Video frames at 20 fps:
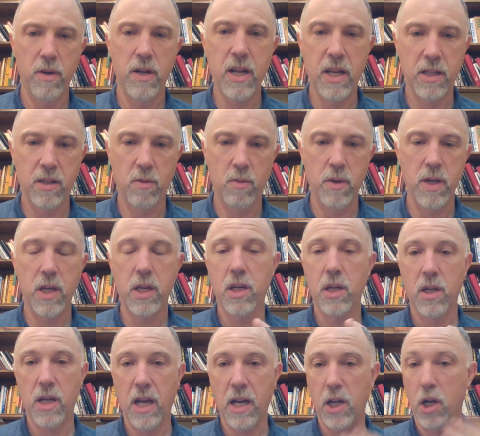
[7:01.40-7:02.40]
days a
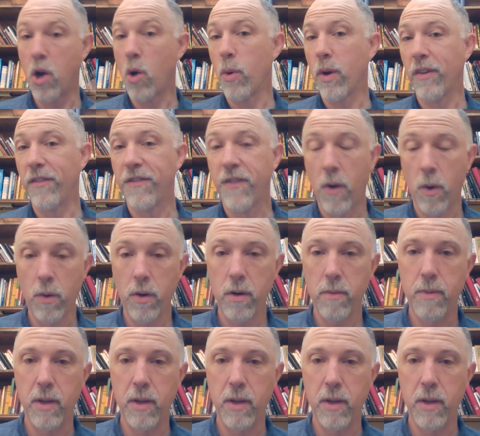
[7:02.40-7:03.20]
week, kind of going forward,